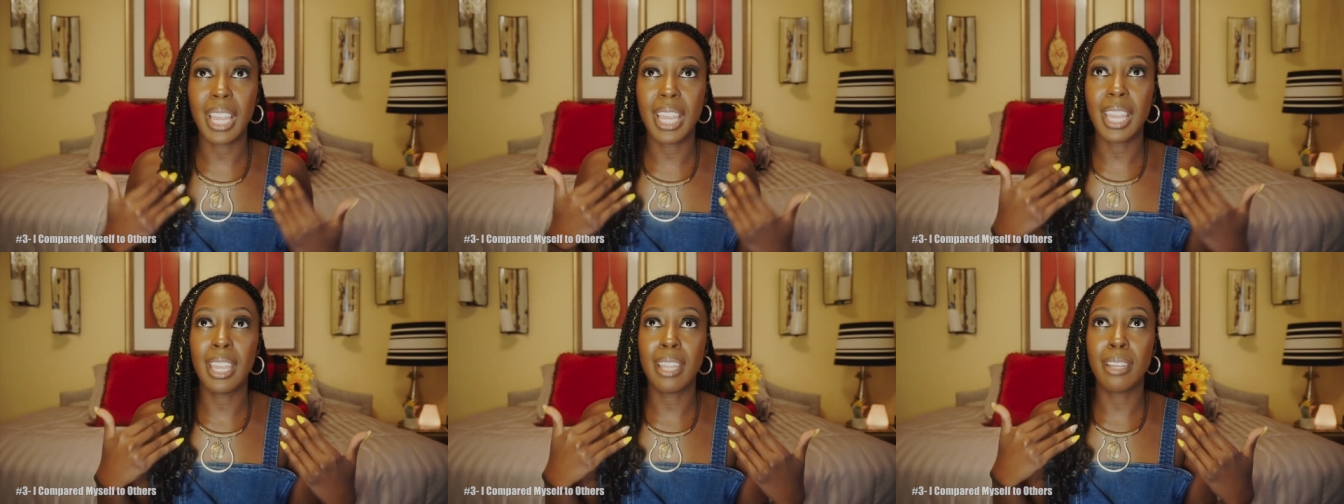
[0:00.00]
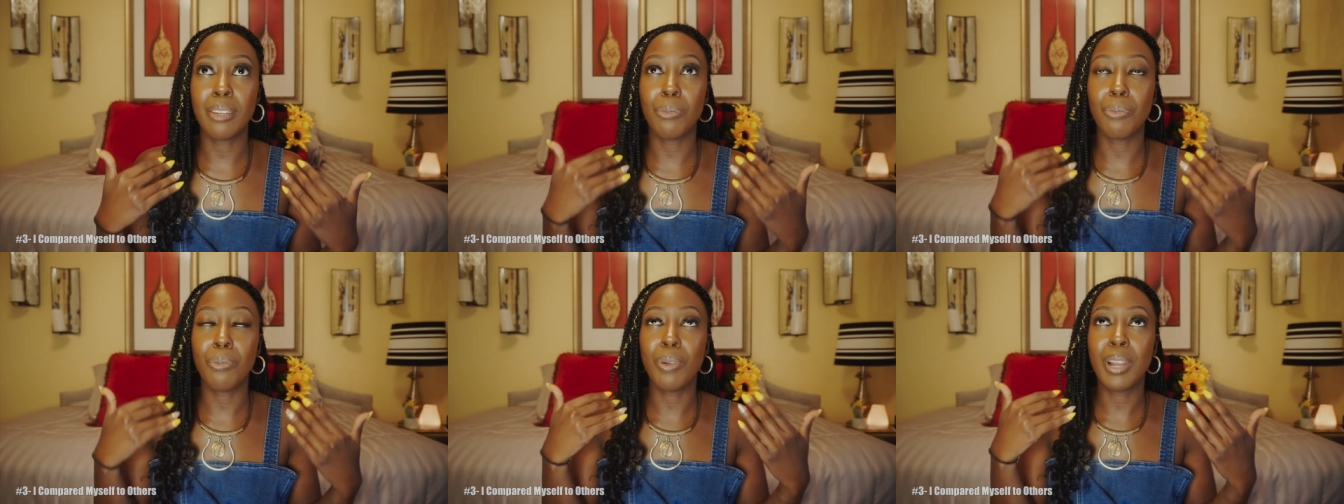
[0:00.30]

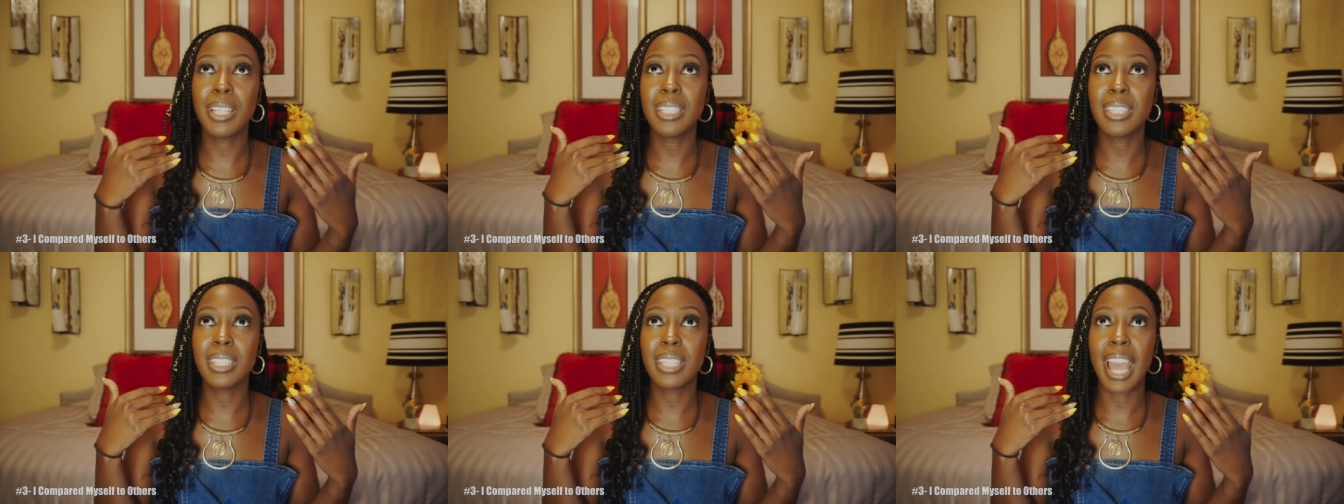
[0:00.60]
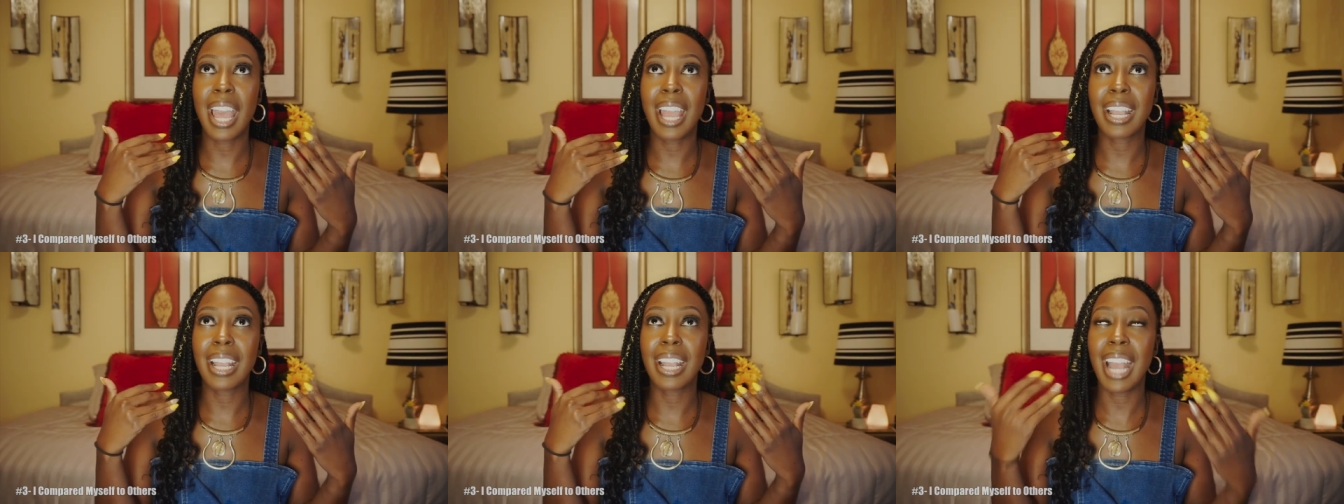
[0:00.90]
And once
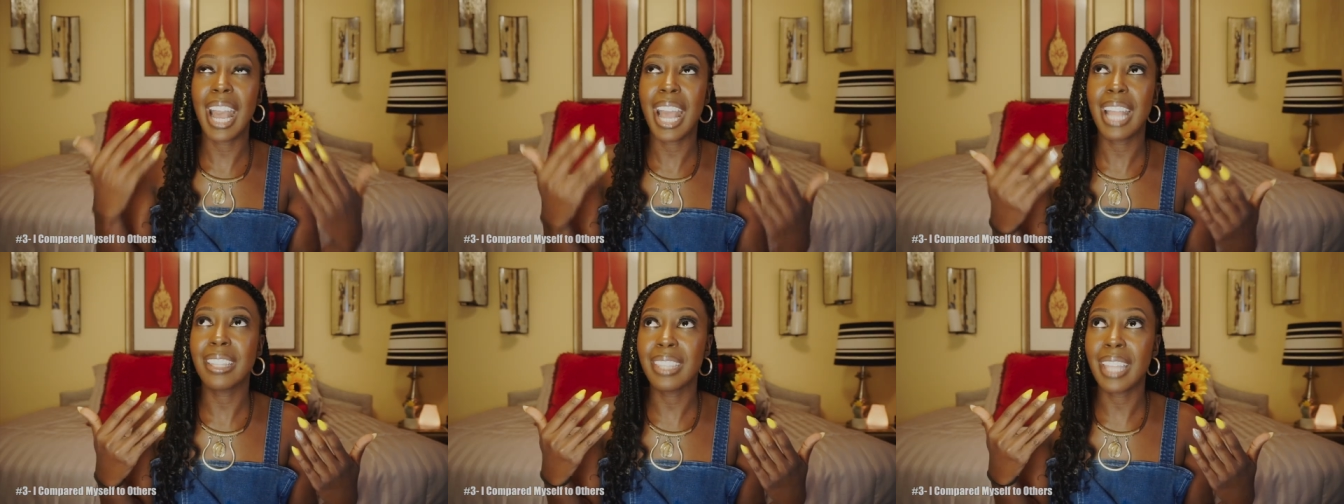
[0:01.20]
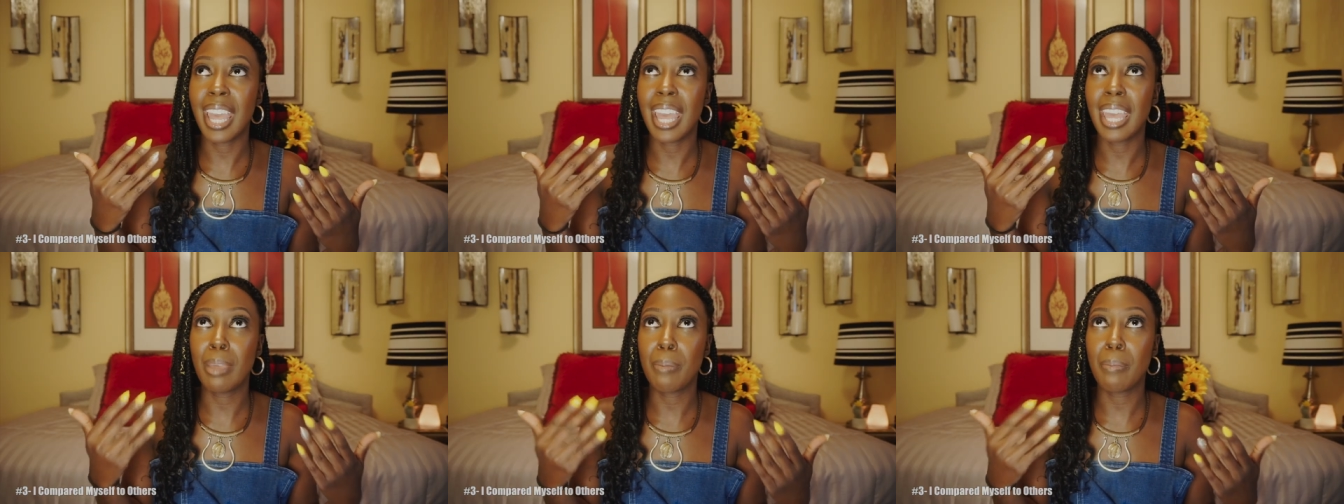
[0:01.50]
I got
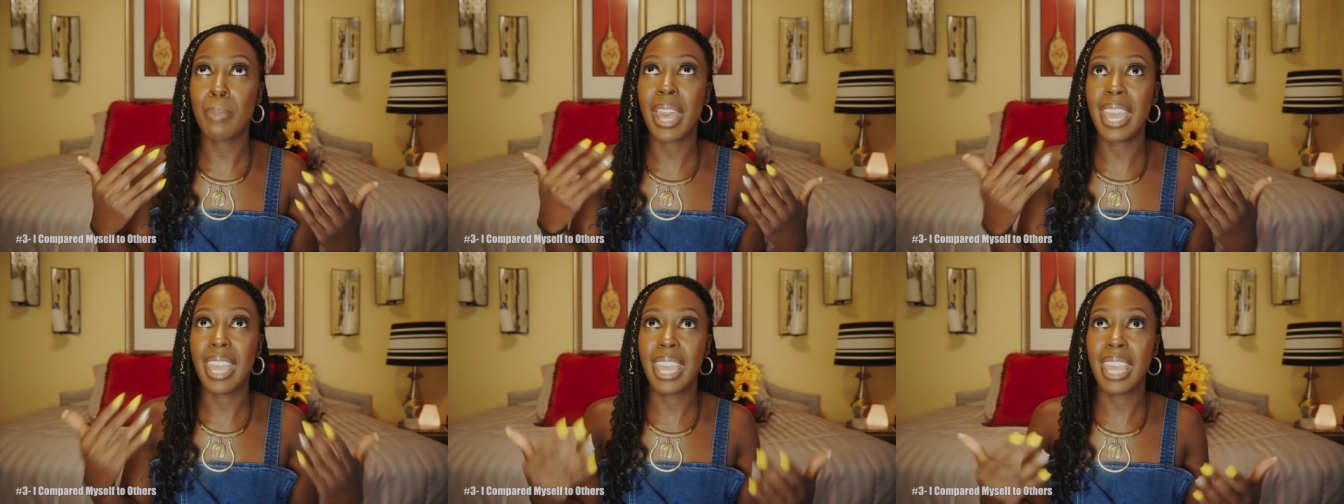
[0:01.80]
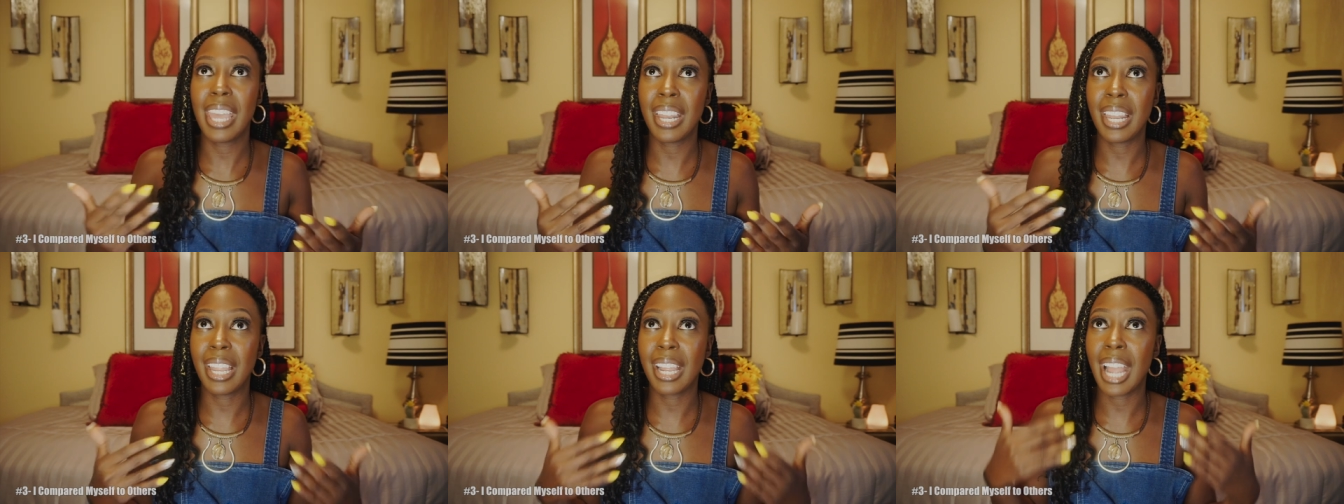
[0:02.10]
that in my
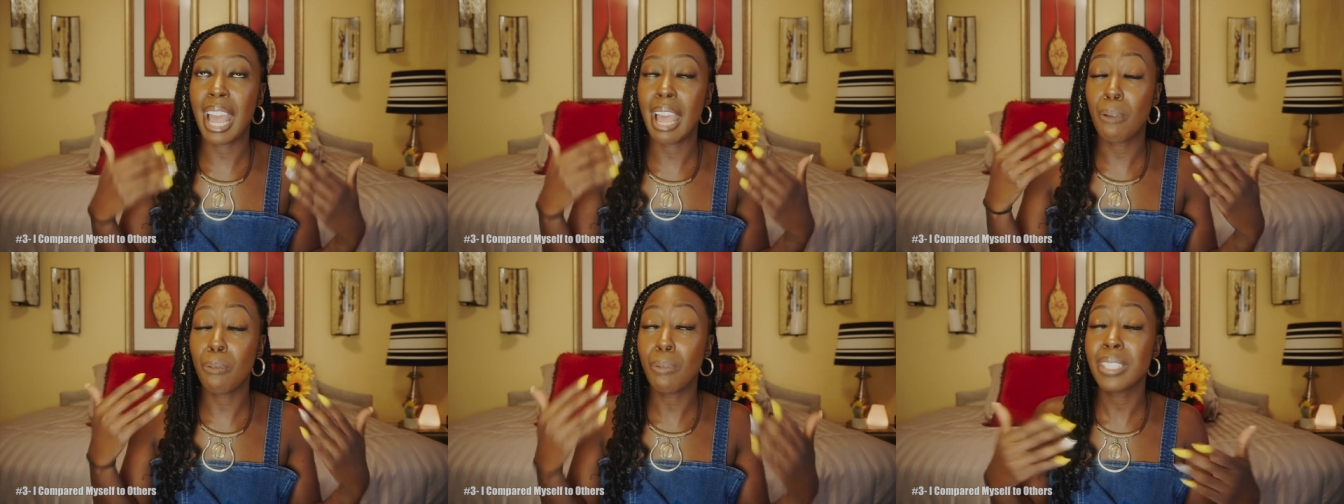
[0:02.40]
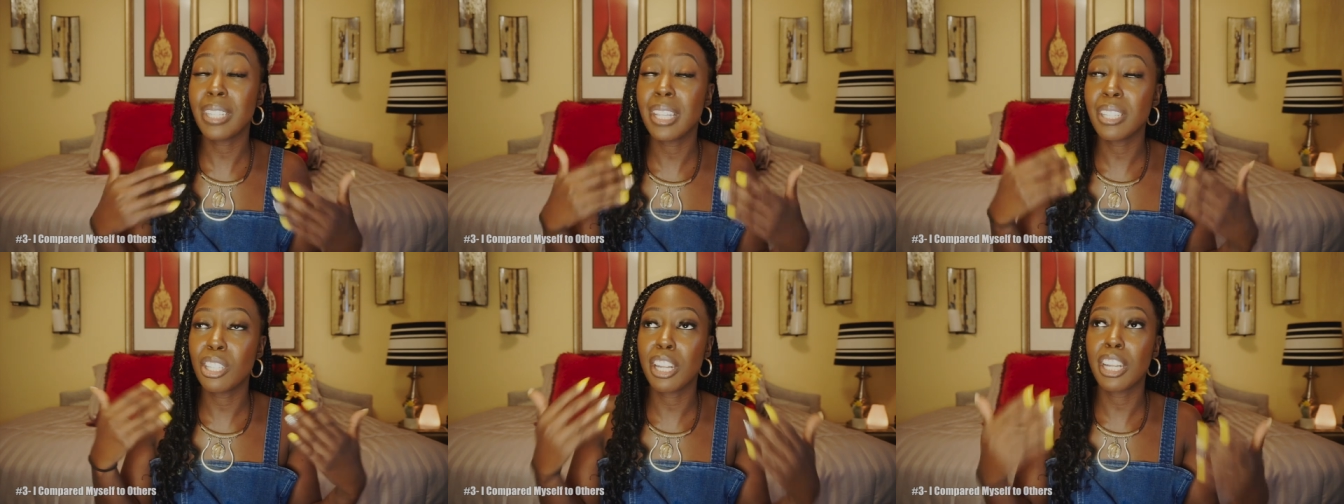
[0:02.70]
head, like I
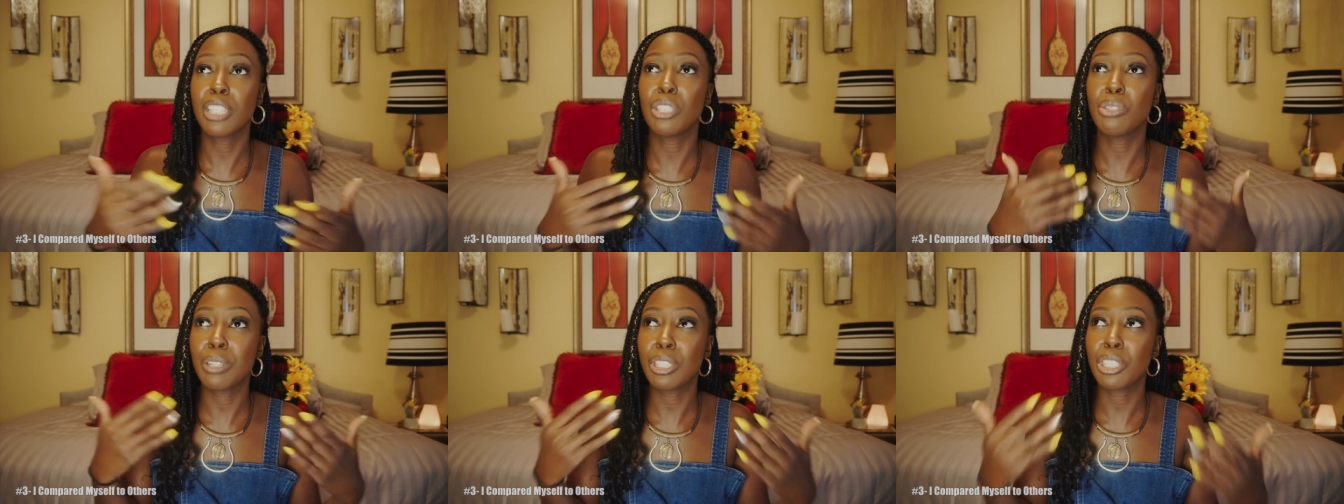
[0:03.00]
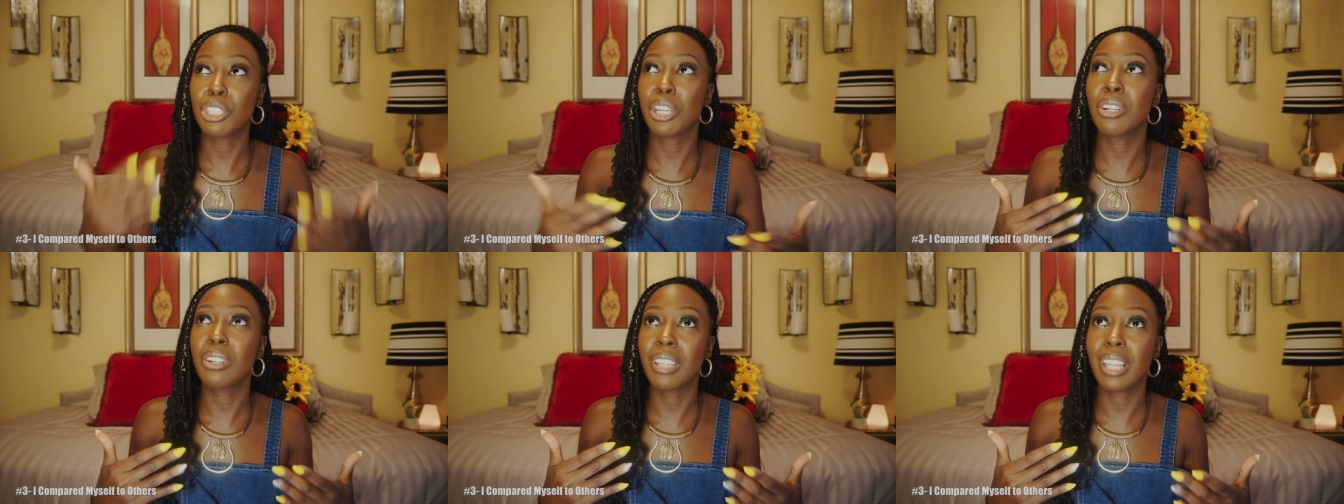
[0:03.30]
once I started to
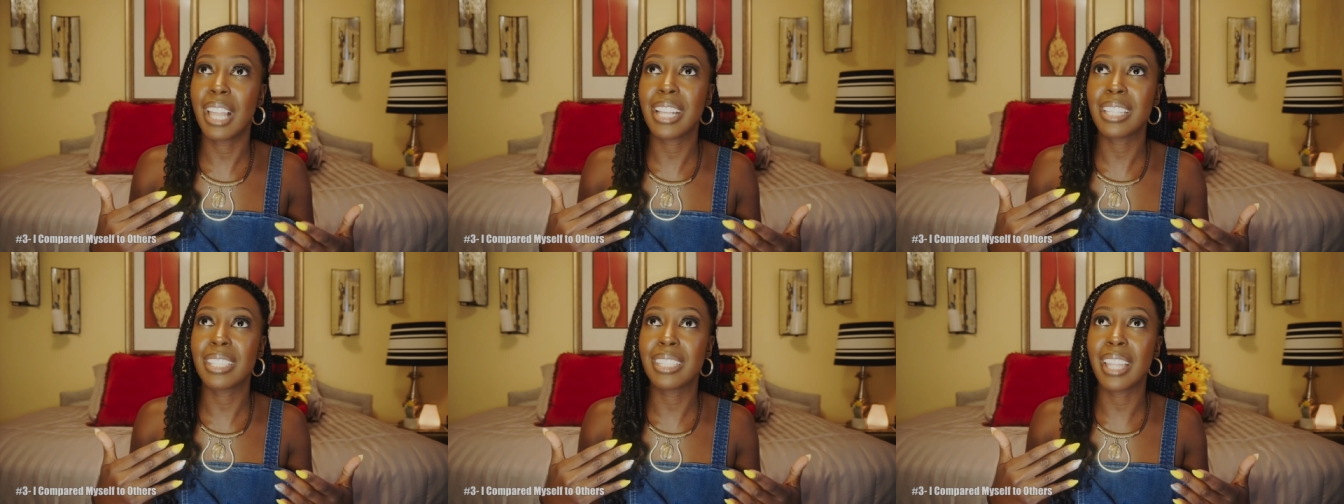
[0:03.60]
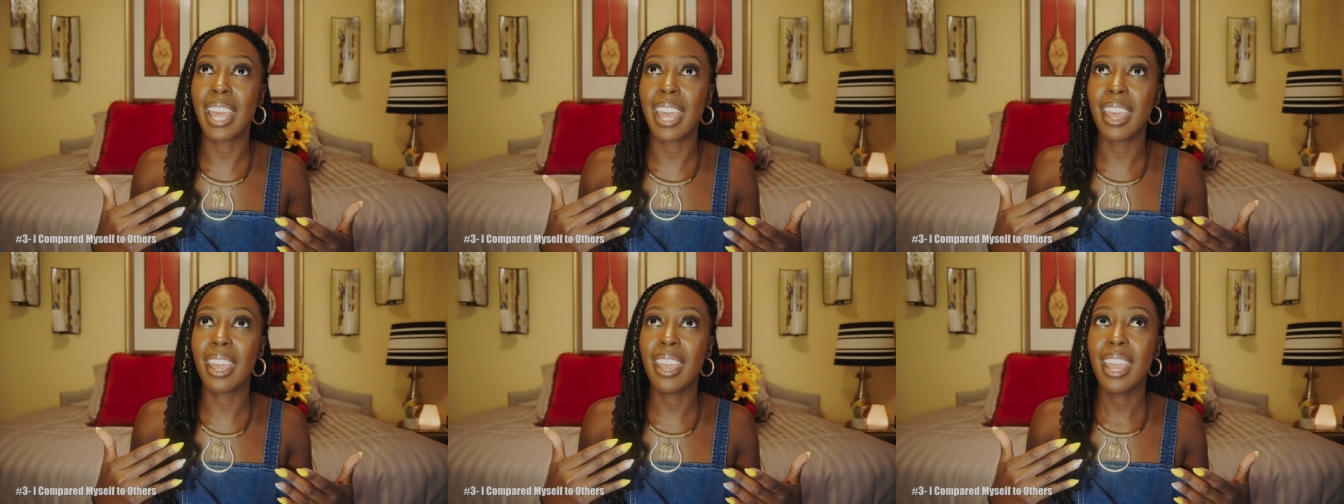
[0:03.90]
internalize
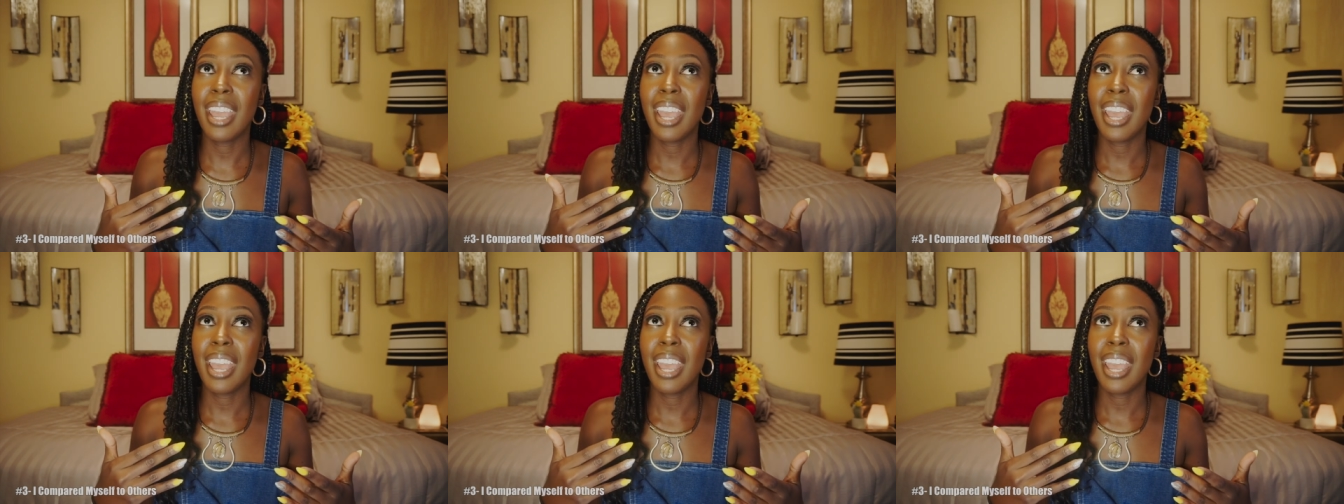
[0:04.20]
that,